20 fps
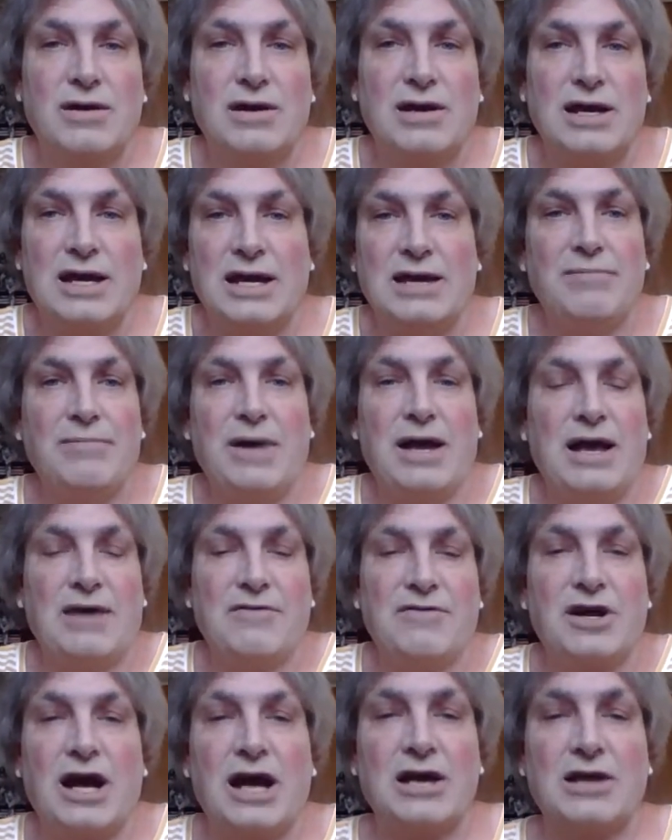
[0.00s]
He may have
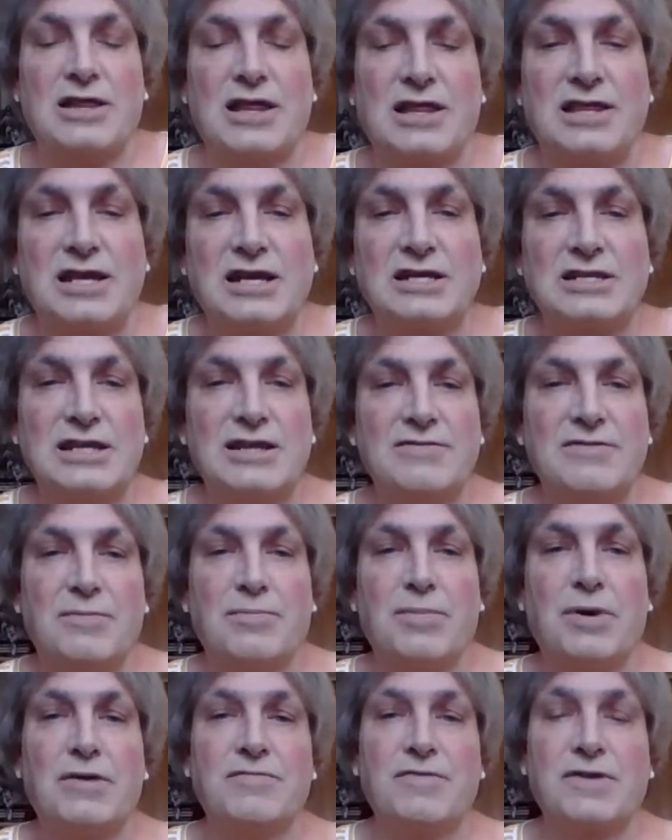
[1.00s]
a guy that thinks he lived a
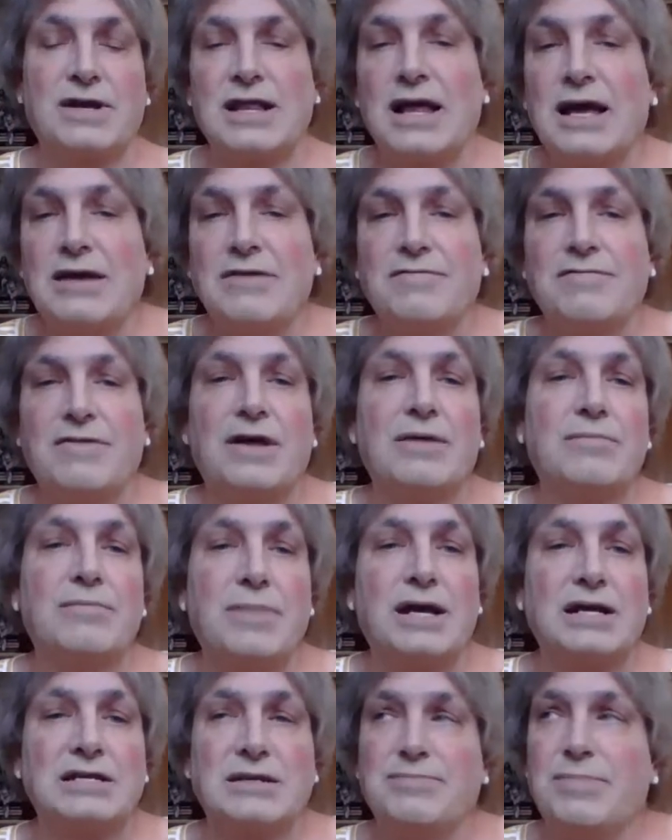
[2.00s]
perfect life, and
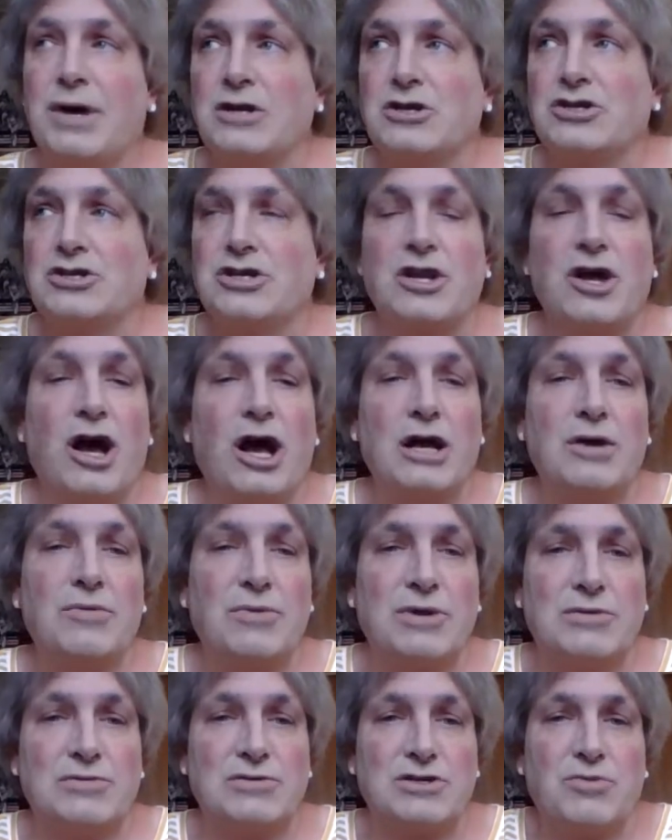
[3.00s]
because he punched a dog
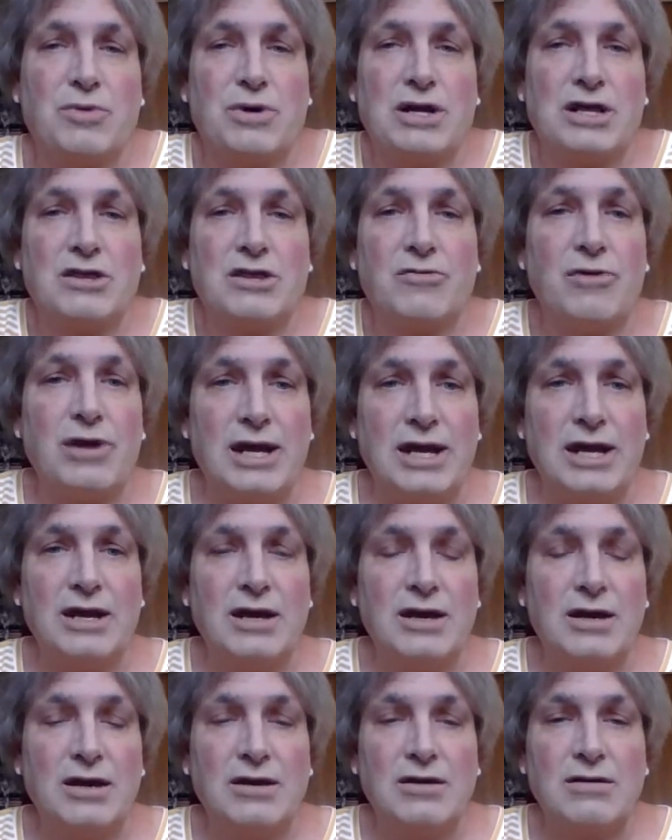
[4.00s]
when he was 23,
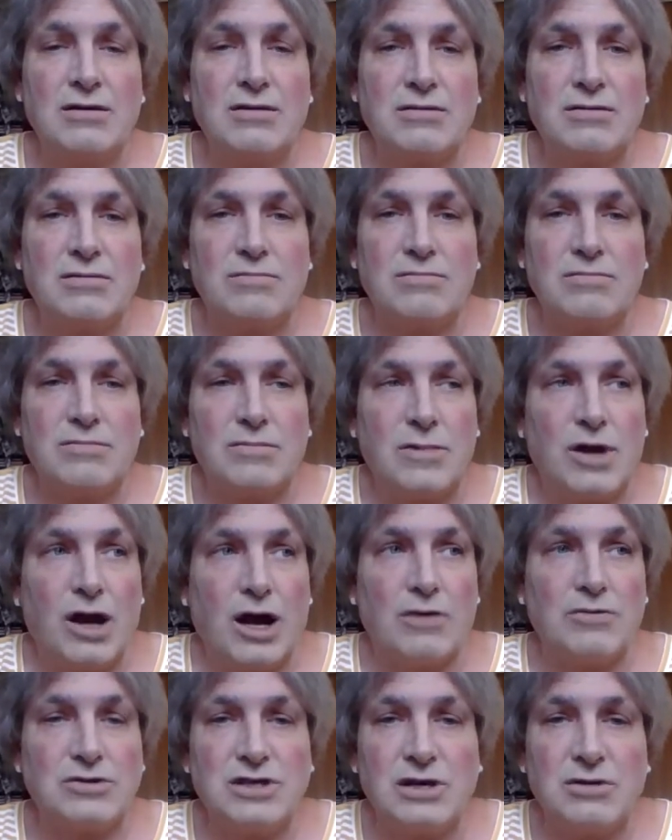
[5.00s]

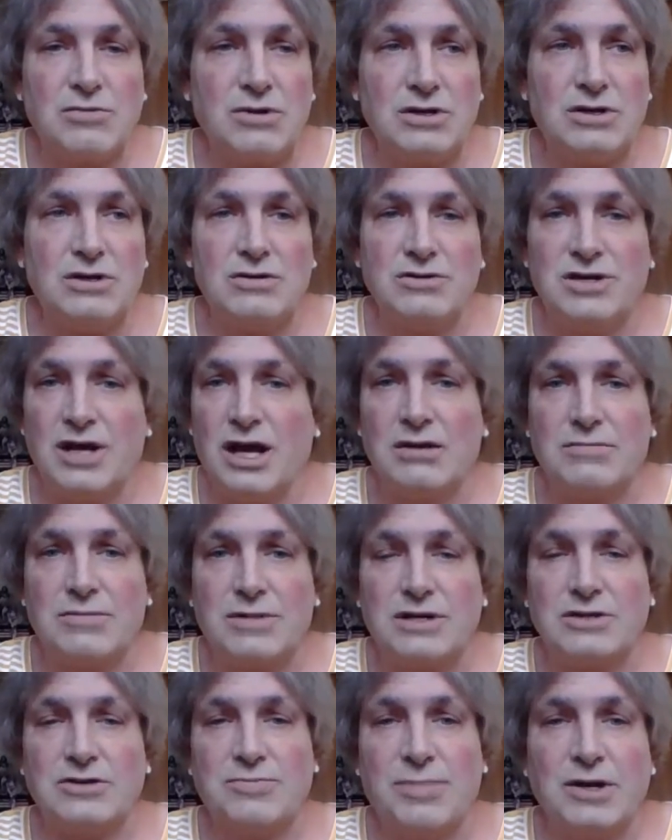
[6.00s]
God will say, well, you're done
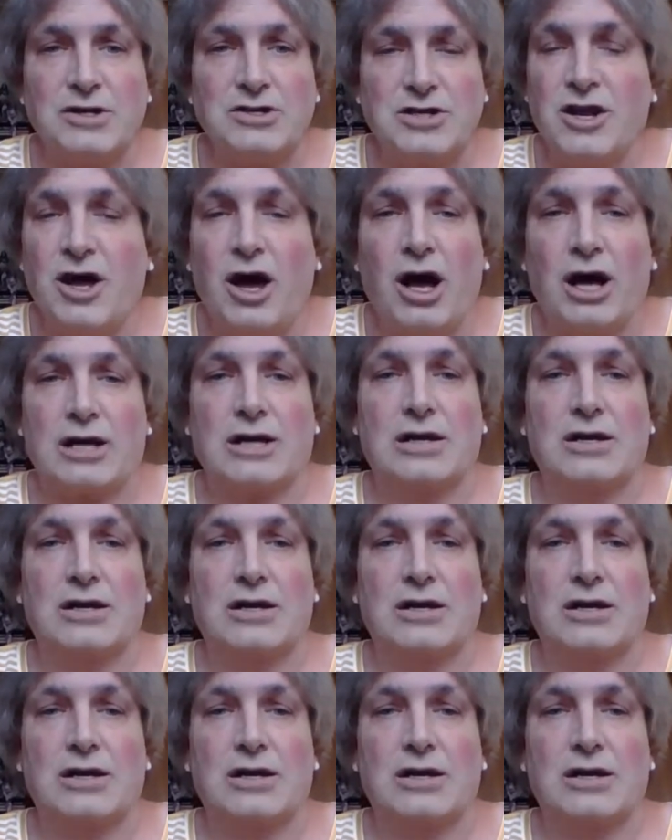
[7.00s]
because you punched a dog.